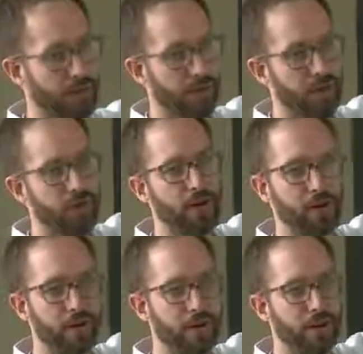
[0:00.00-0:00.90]
will not
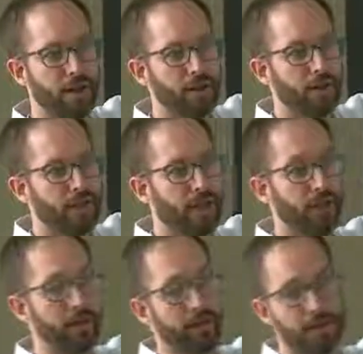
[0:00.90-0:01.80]
work,
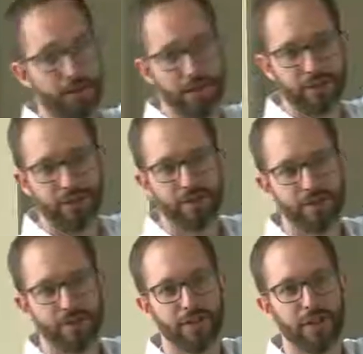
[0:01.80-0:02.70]
and there's an intentional
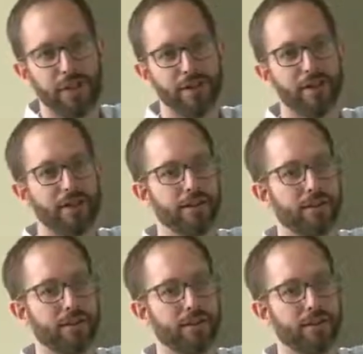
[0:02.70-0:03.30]
reason for that,